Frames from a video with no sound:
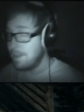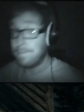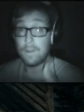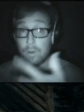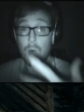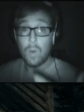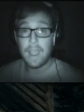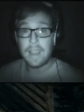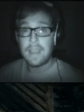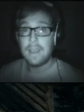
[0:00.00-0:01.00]
It flew
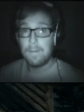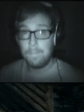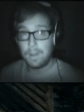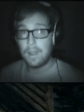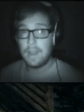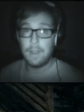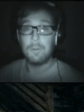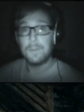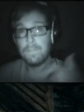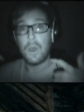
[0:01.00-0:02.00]
away, but it
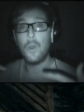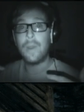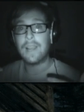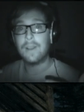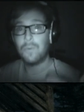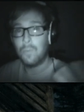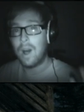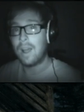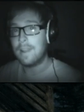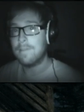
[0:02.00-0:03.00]
was pooing
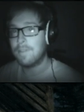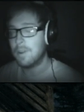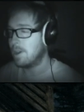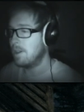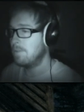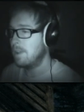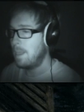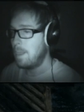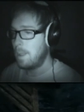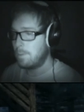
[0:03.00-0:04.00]
while it flew
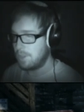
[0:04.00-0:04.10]
off,